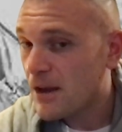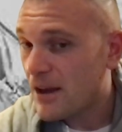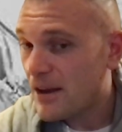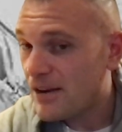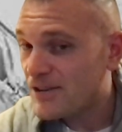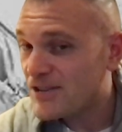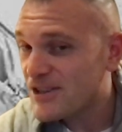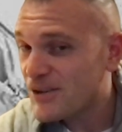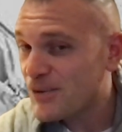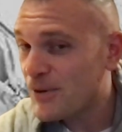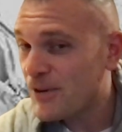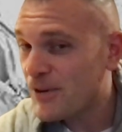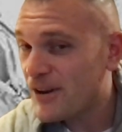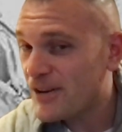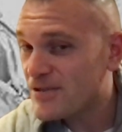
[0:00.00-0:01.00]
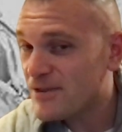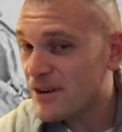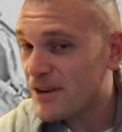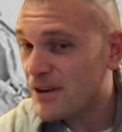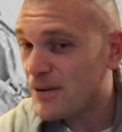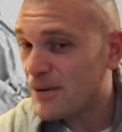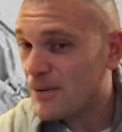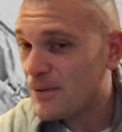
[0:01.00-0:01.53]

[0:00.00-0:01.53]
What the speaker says: And I'll see you on the next video.